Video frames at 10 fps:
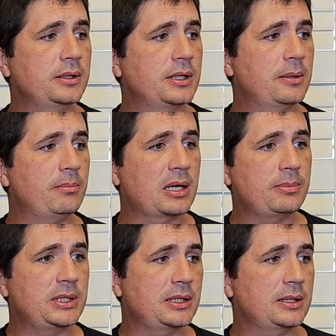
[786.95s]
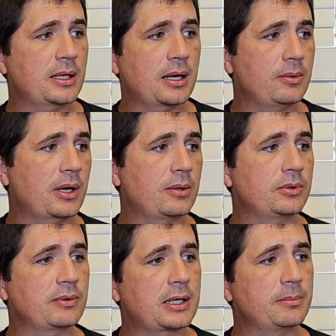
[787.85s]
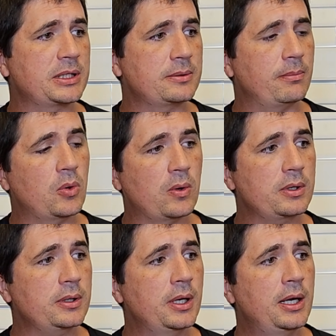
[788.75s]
that maybe I would recommend more.